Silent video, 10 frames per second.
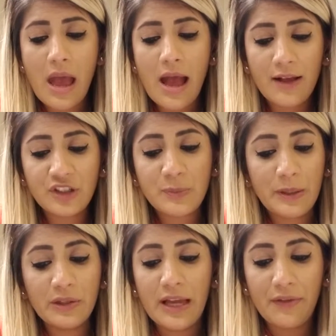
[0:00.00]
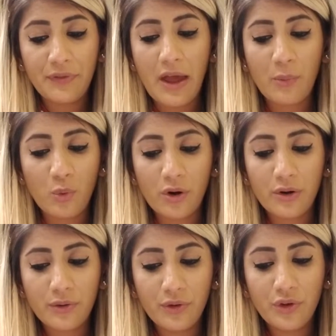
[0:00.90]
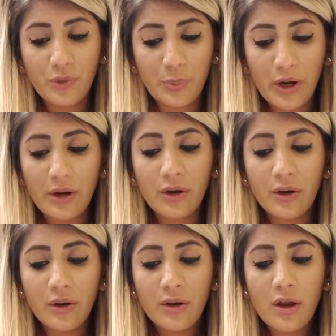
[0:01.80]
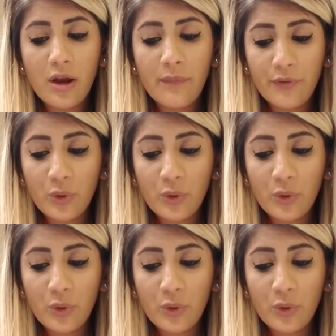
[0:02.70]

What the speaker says: have spelled out that word. Your prayer for